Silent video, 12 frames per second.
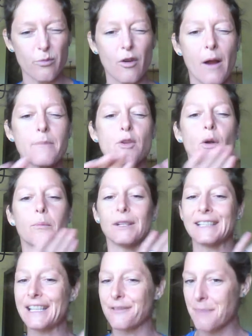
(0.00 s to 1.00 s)
from your
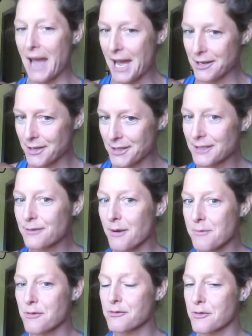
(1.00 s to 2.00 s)
belief patterns
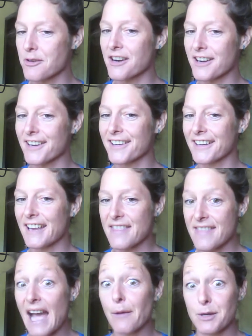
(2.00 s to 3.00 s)
from before,
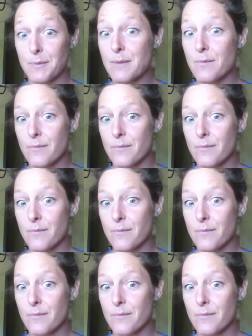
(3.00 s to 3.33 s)
and that would be.